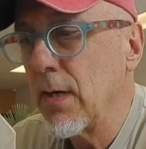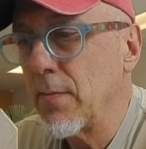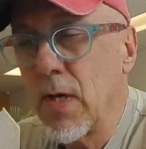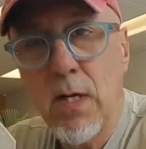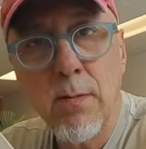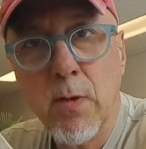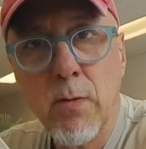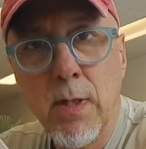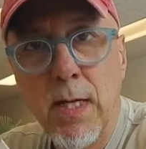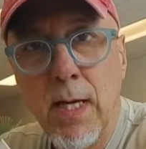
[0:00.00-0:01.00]
they come in
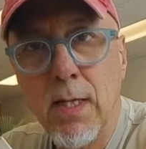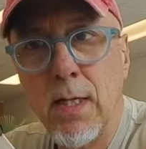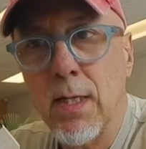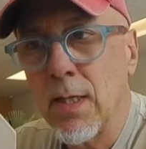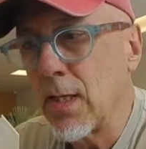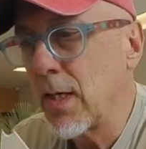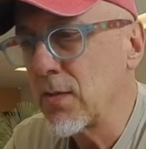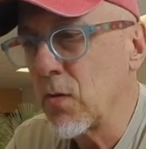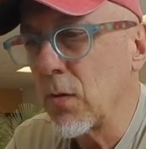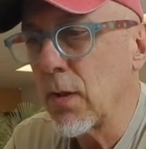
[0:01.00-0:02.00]
really handy in a high
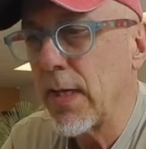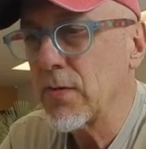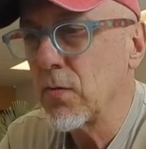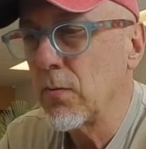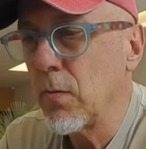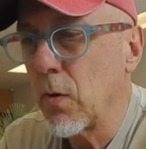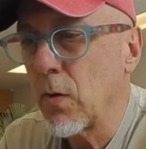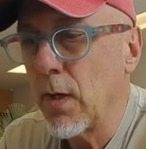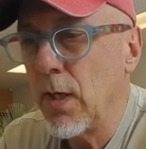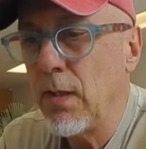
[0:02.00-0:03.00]
school classroom
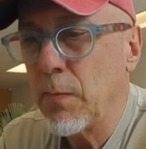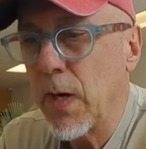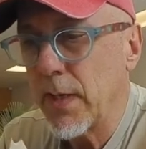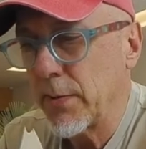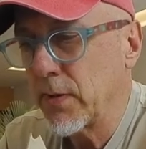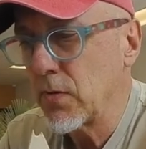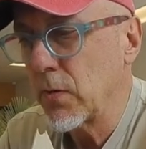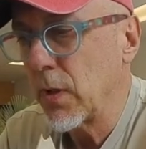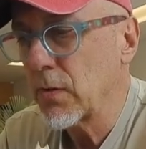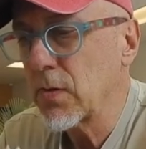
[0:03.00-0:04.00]
or any pottery
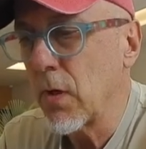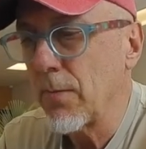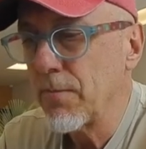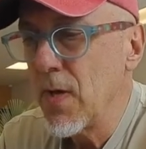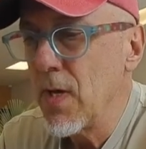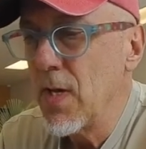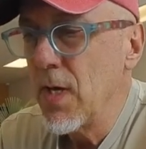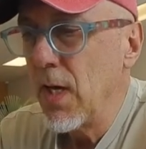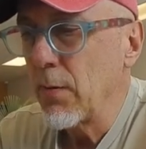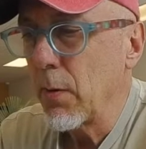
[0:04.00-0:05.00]
studio. So
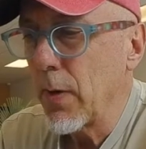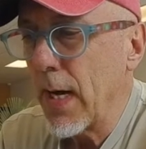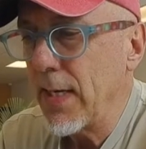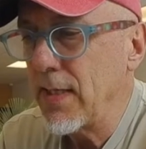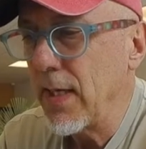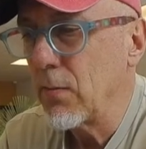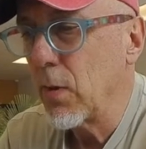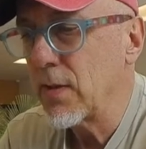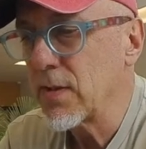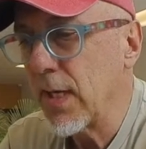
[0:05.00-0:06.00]
anyway, what I did
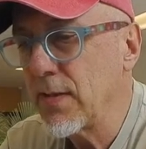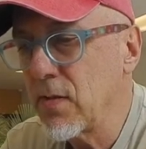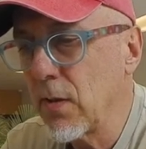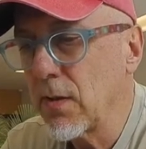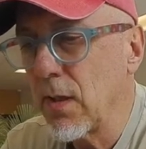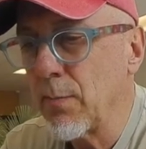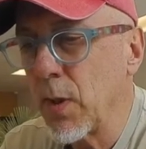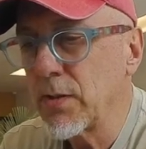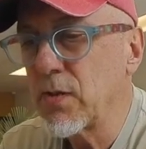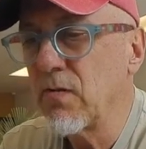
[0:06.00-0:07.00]
was I took a
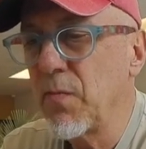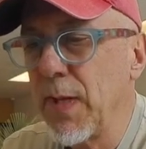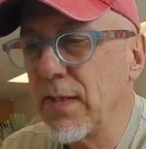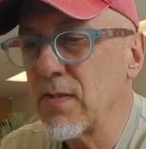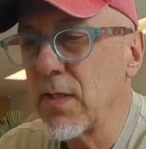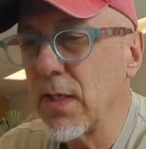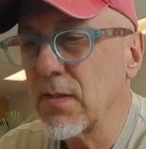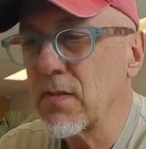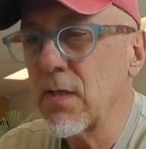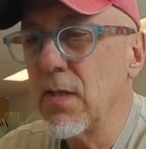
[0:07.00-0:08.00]
bunch of paint
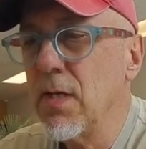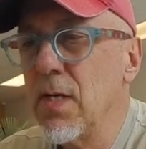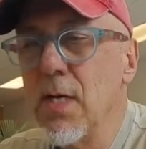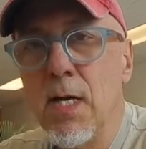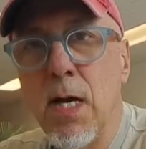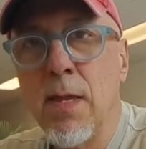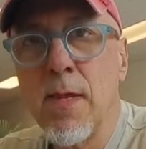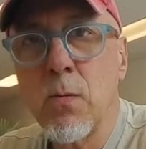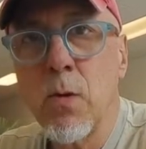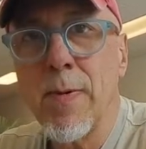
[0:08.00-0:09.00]
sticks, and
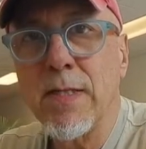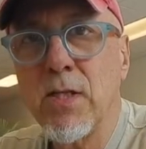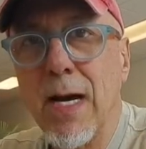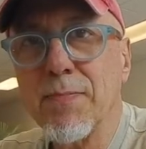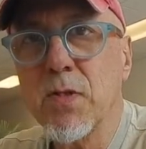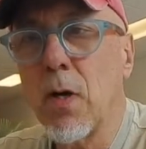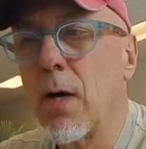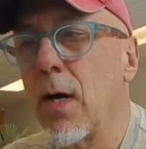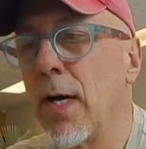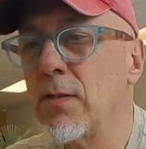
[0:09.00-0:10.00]
then with my chop
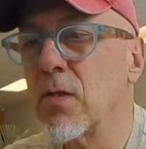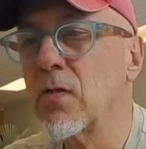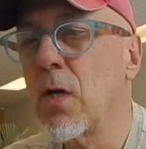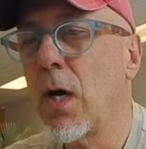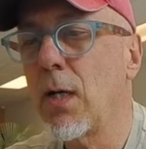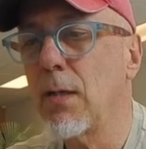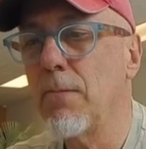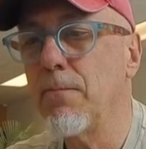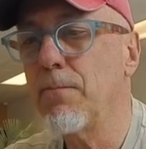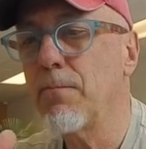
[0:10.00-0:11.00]
saw, I just cut
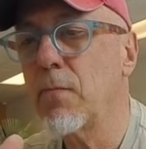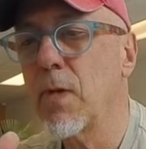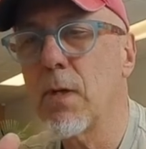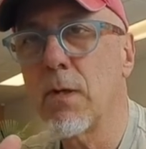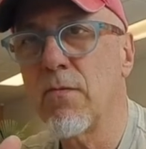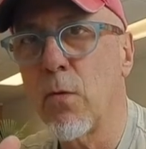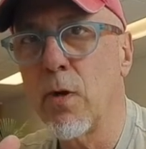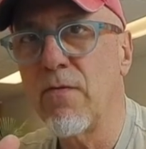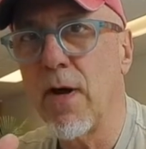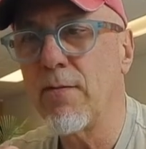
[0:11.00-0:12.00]

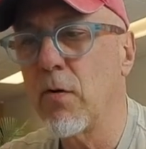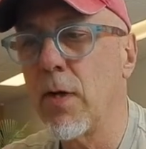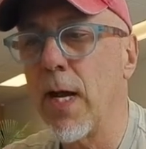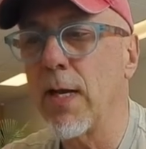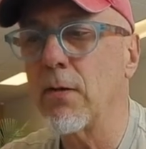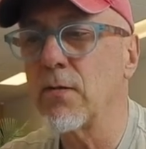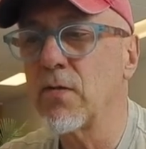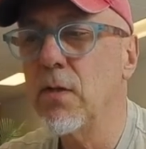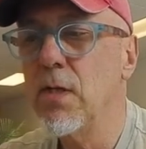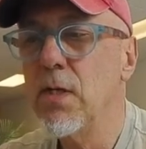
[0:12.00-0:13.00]
45-degree angles,
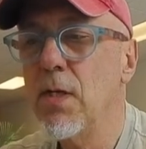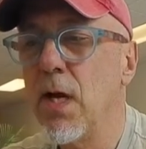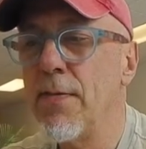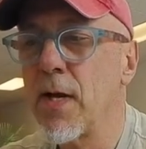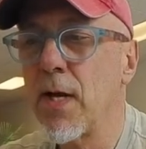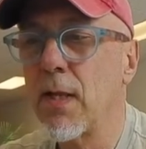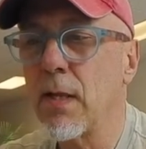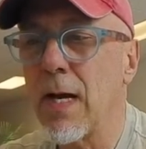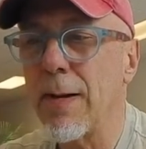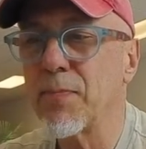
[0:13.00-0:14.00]
and then I
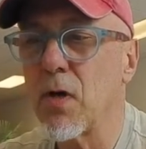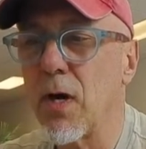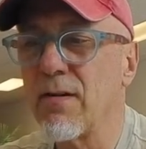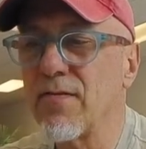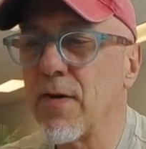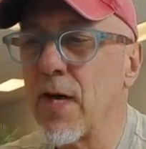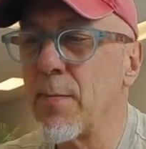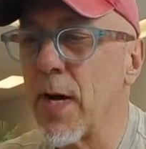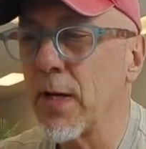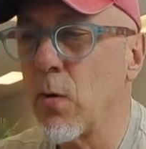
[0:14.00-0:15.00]
lopped off at
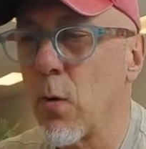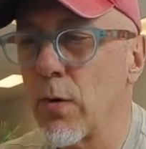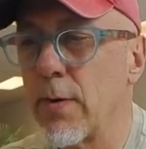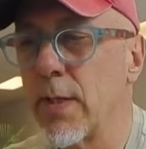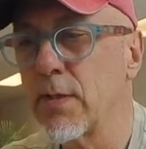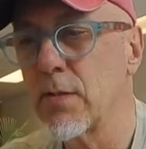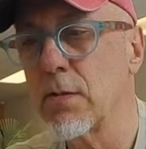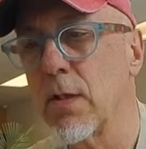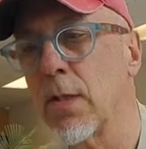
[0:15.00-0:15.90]
about a 1/4 inch